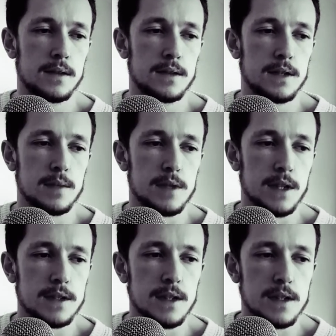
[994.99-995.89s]
seems
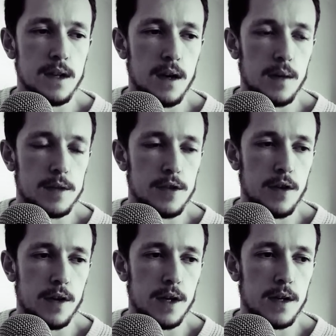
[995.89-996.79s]
like such an
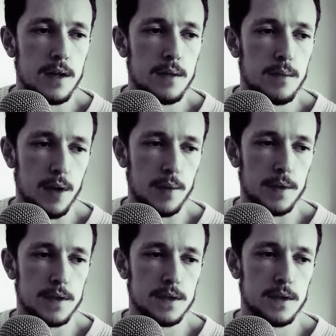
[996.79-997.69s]
arbitrary
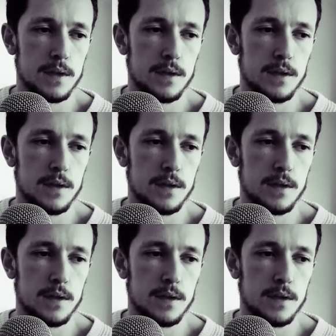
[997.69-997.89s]
purpose.